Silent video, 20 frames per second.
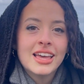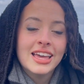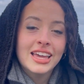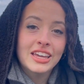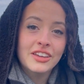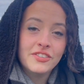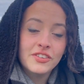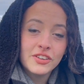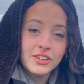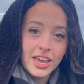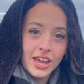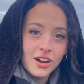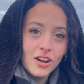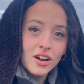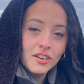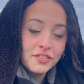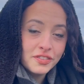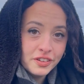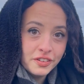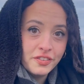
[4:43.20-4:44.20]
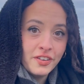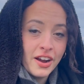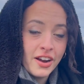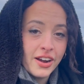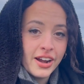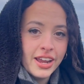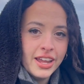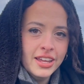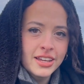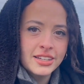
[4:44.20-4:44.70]
if you get off the
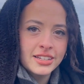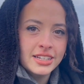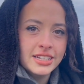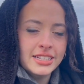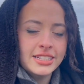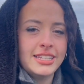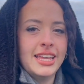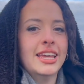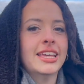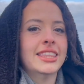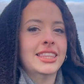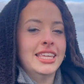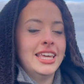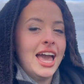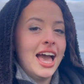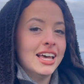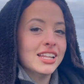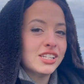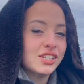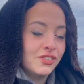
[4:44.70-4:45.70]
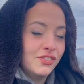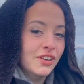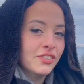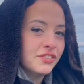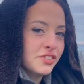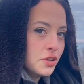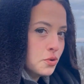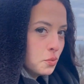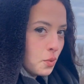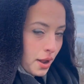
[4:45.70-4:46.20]
ferry, take the
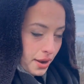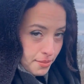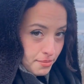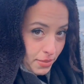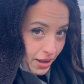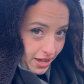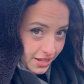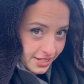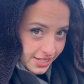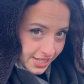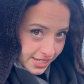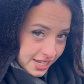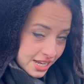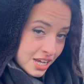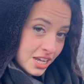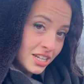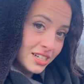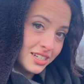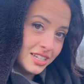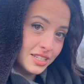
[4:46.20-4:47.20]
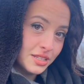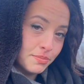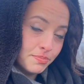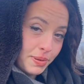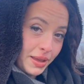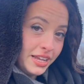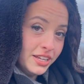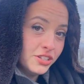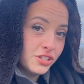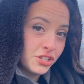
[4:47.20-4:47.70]
S51 bus to the
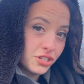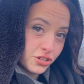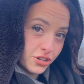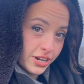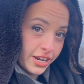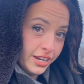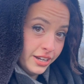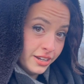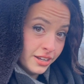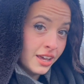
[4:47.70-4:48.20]
Bay Street